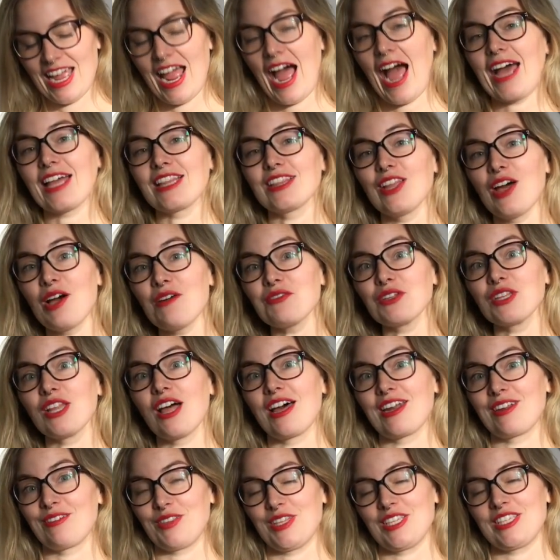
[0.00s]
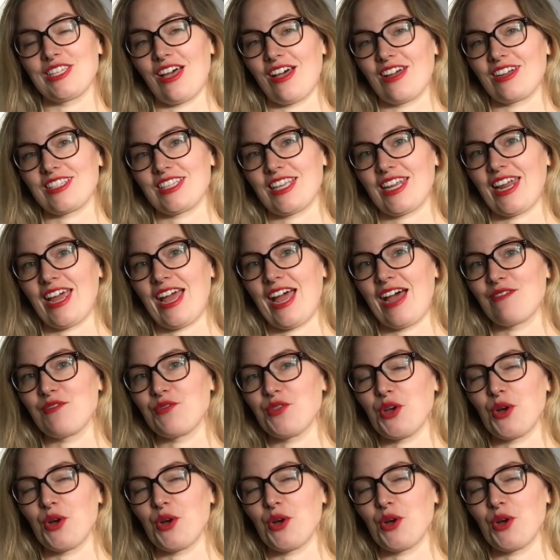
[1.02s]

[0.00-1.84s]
I love a lot of the socks that I have